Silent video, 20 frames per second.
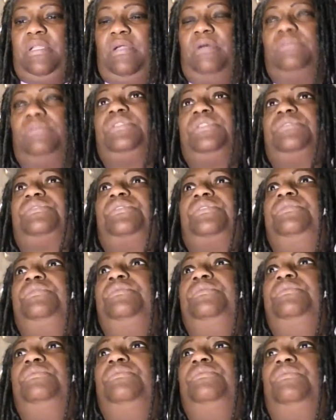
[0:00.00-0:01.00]
and also
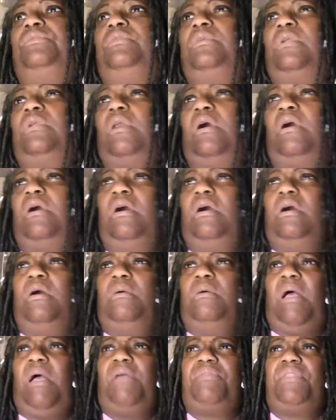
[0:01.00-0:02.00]
too,
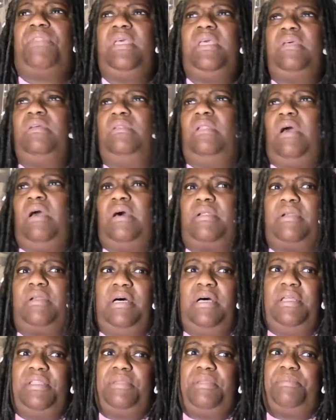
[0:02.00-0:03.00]
I think a
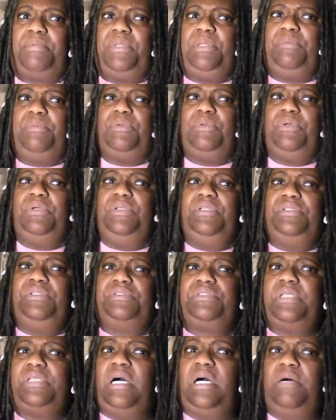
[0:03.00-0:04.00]
lot of other people
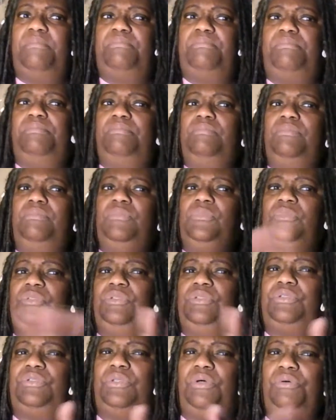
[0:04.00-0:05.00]
is up.
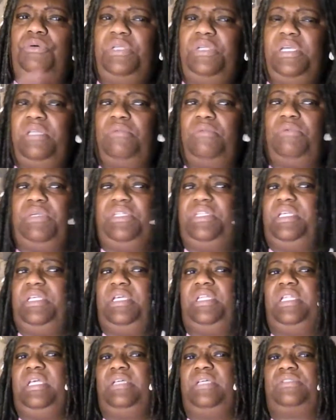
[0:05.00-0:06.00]
So anyway,
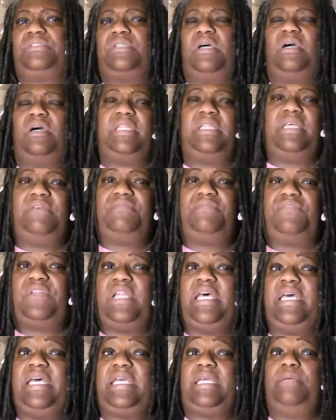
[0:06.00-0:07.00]
then they'll start
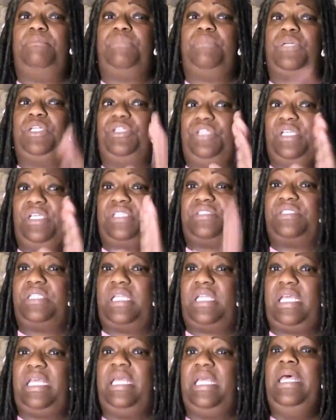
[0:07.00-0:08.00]
that flagging. But
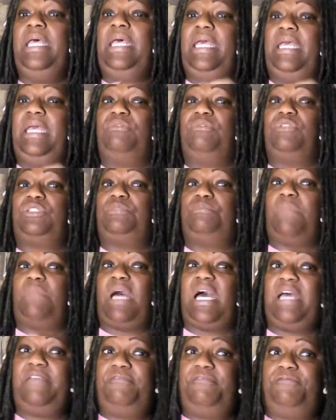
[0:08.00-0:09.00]
yesterday it was
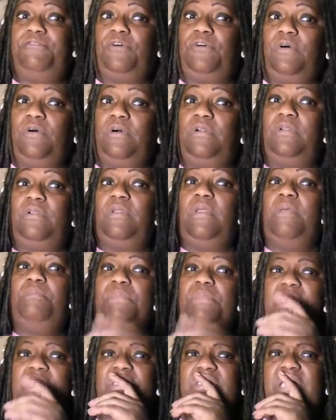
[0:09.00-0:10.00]
my fault
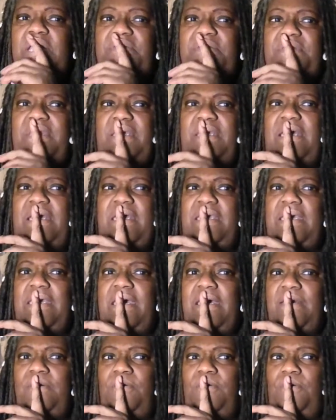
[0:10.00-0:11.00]
because I think I
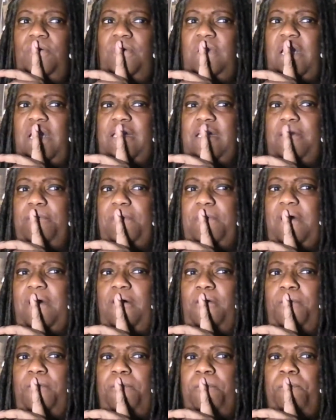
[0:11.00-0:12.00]
got on like
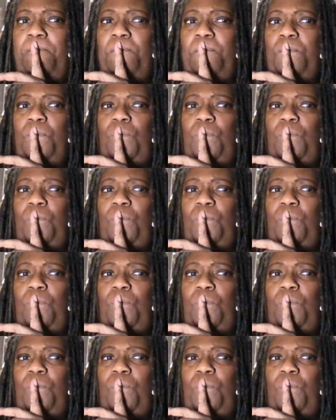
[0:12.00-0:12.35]
about